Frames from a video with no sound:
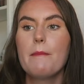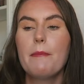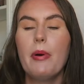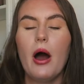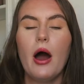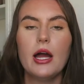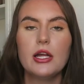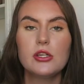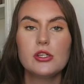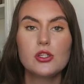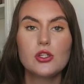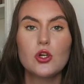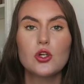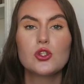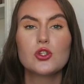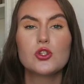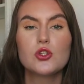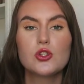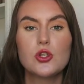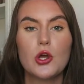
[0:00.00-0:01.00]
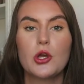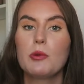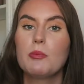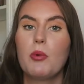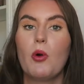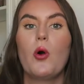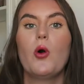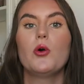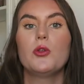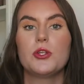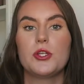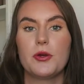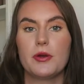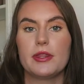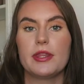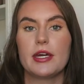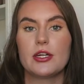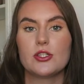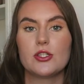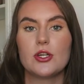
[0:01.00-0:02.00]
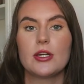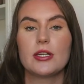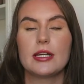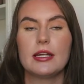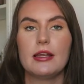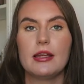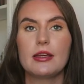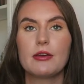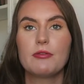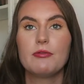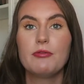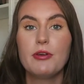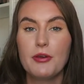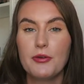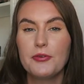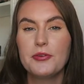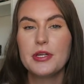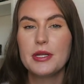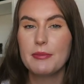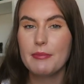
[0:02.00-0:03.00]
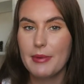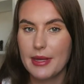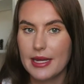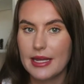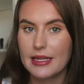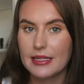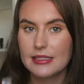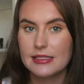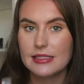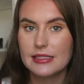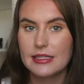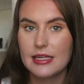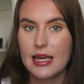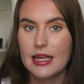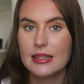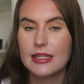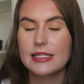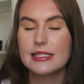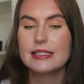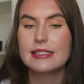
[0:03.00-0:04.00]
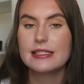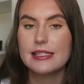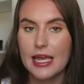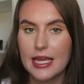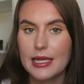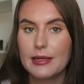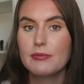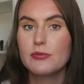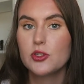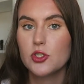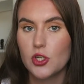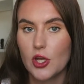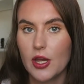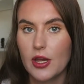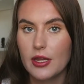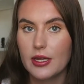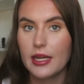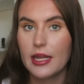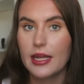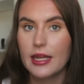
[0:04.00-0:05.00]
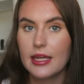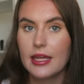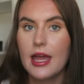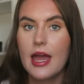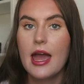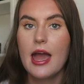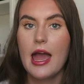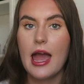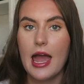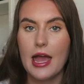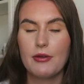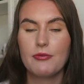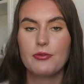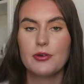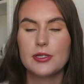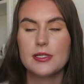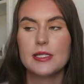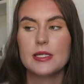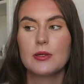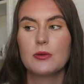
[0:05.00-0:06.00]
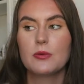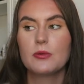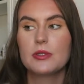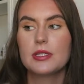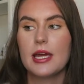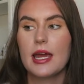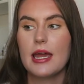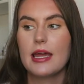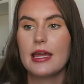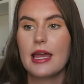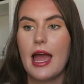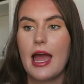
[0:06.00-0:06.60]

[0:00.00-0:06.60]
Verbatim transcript: But I just got so bored doing that journey, like fifty minutes, the same journey every single day.